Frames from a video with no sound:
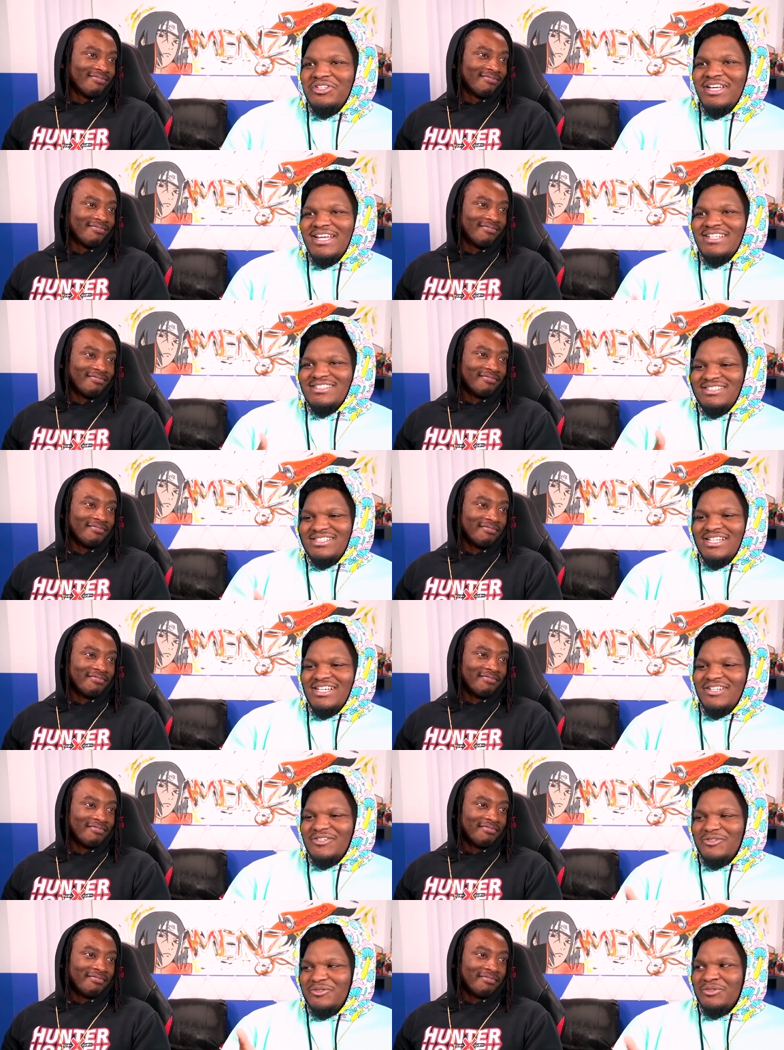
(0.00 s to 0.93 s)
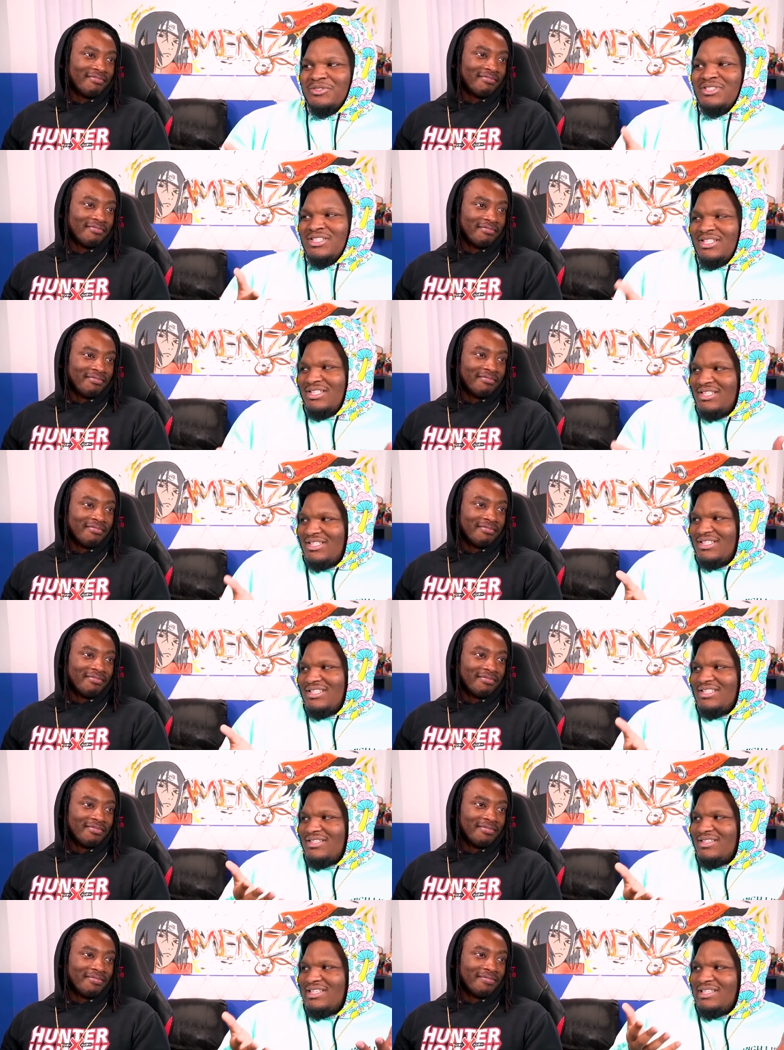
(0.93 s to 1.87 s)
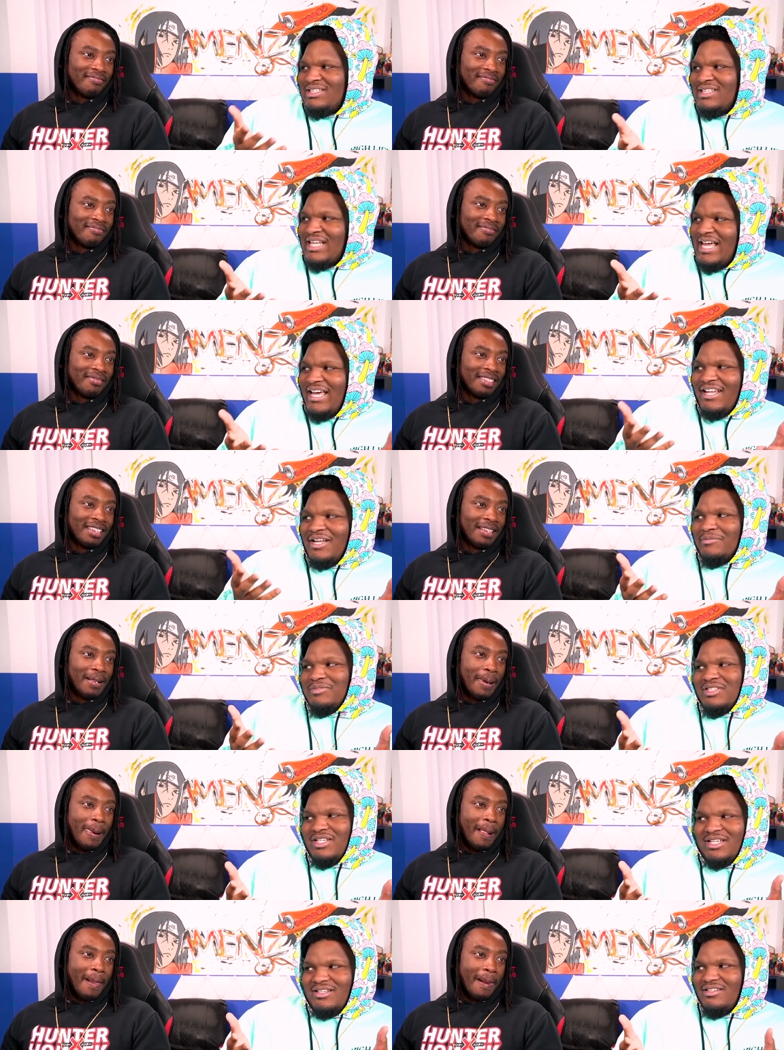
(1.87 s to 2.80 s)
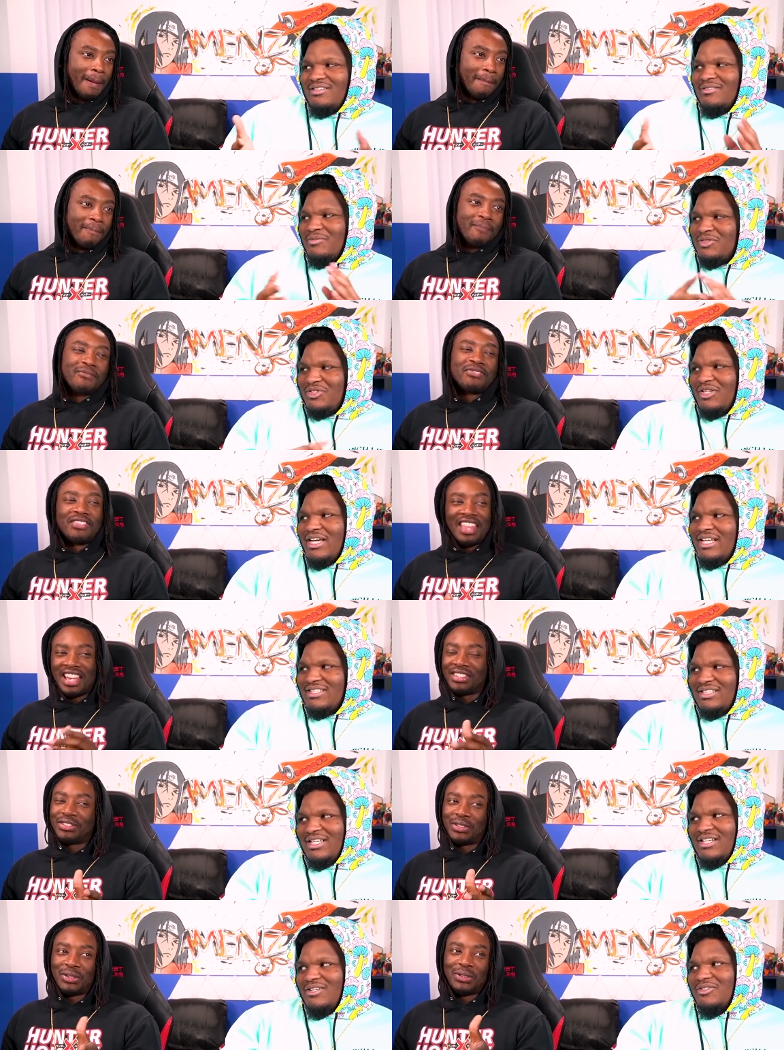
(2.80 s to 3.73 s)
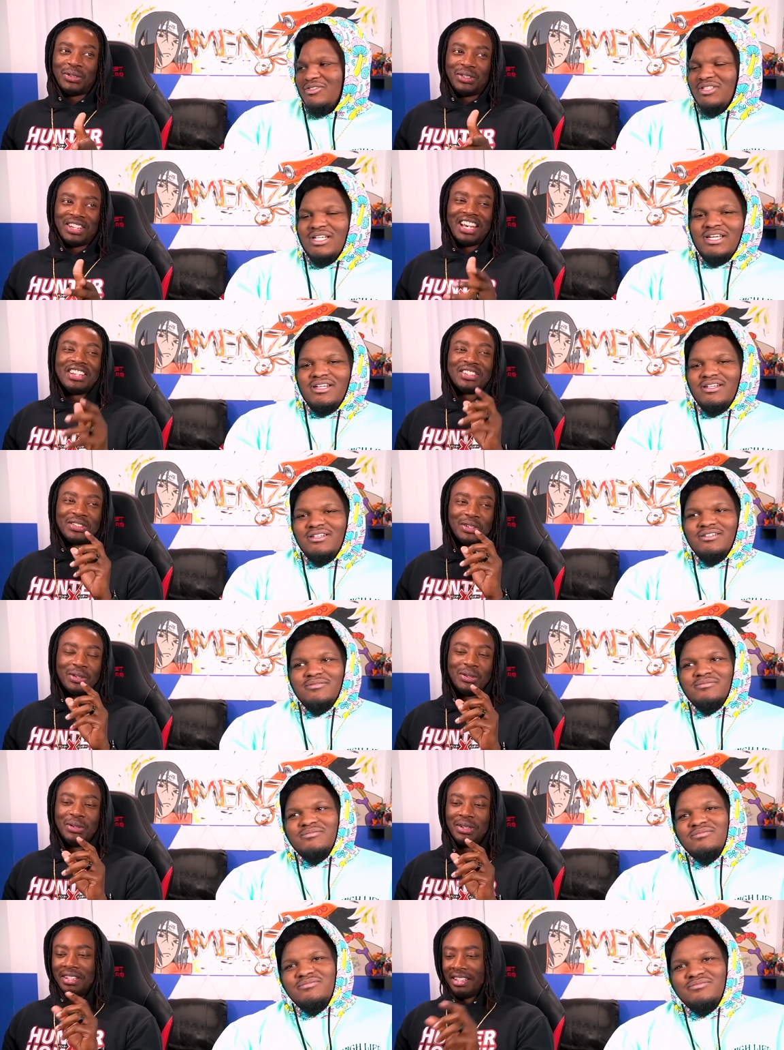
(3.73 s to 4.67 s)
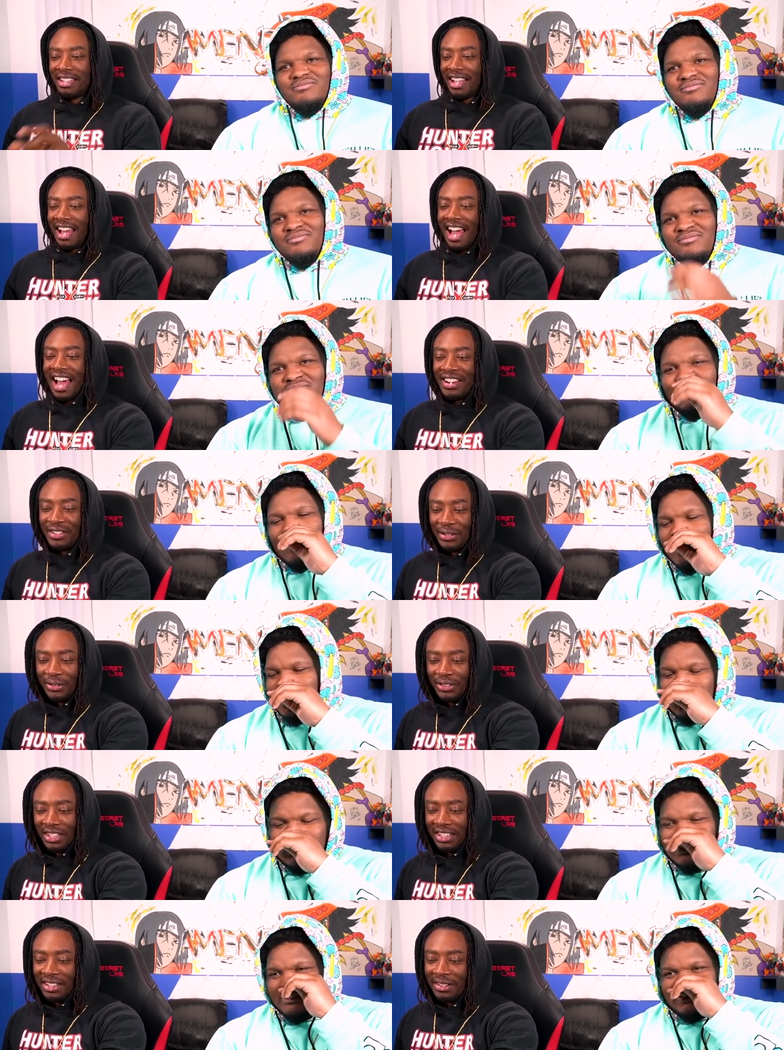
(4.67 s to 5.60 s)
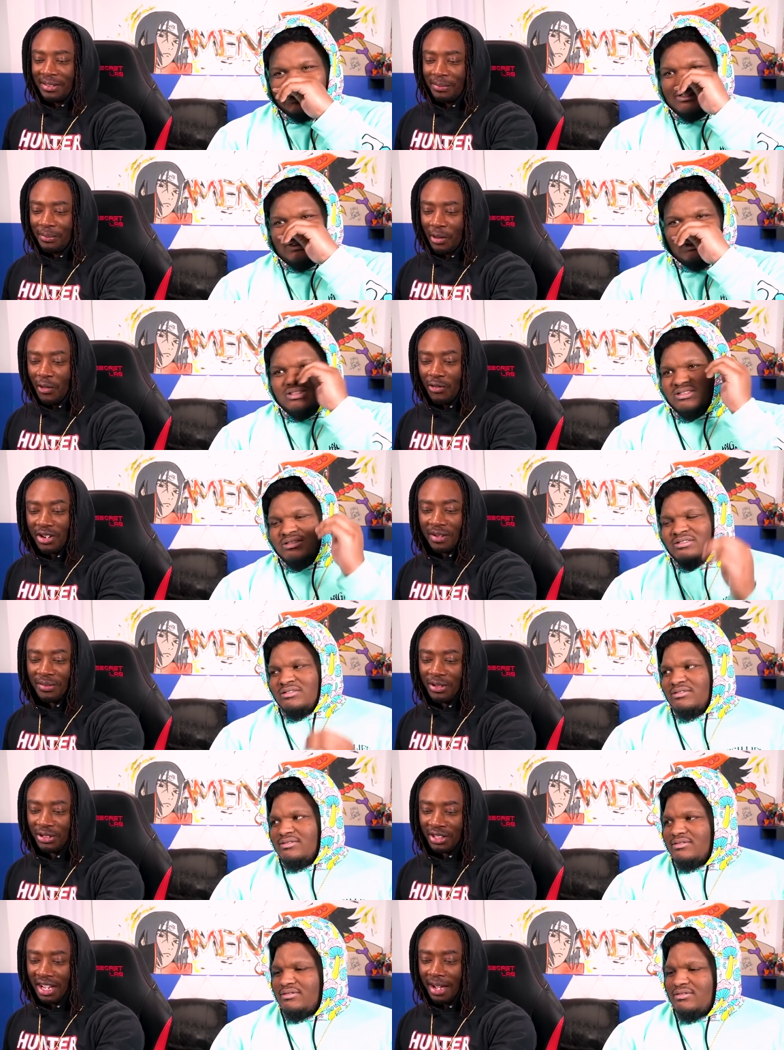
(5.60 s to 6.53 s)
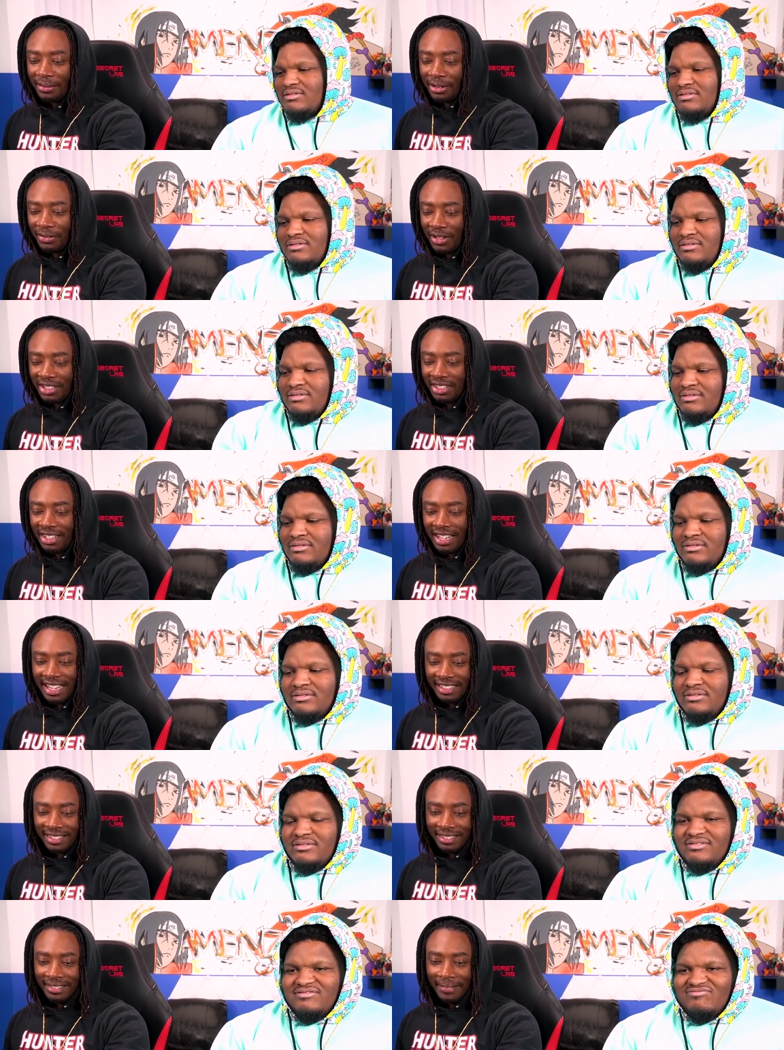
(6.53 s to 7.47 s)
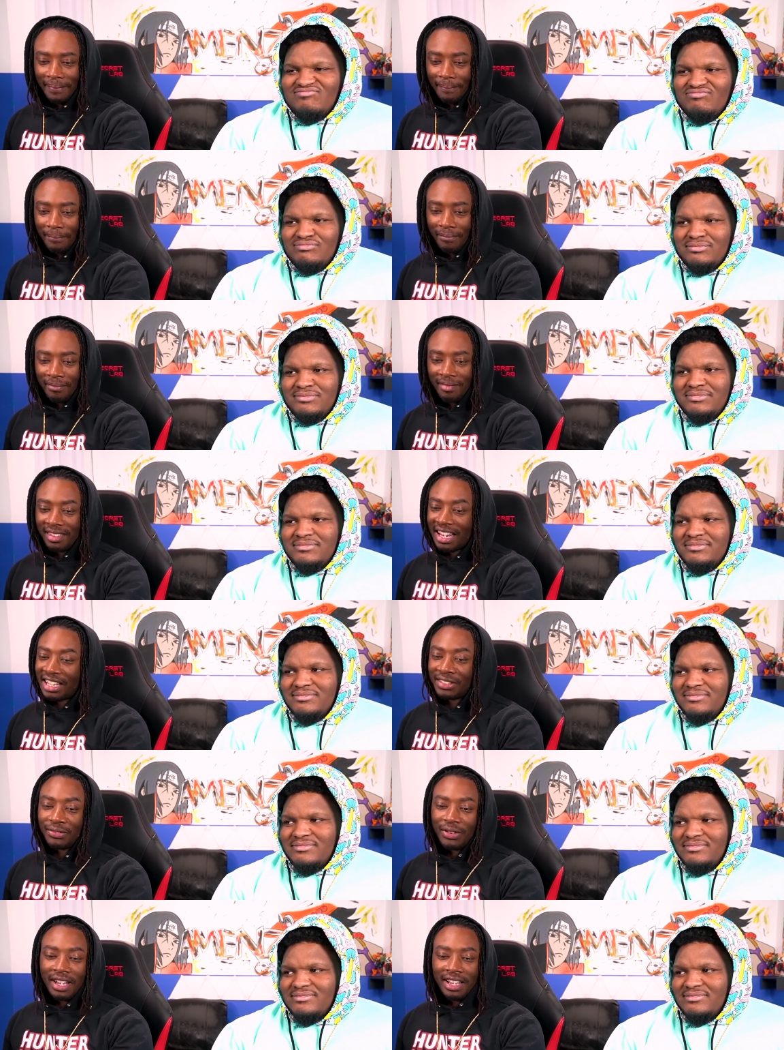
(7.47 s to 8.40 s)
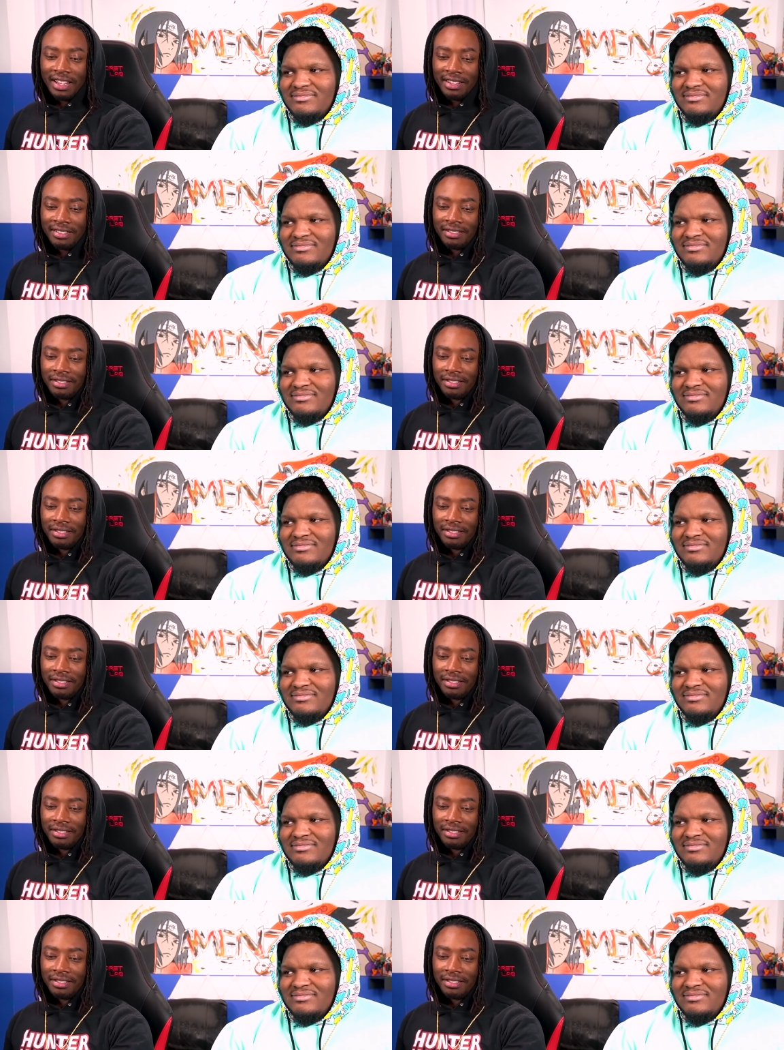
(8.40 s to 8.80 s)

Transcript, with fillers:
Speaker 1: got to see how those line up together. We
Speaker 2: still got. That's see true. How those line that's up. true. I do think both of them using observation haki, that's fine.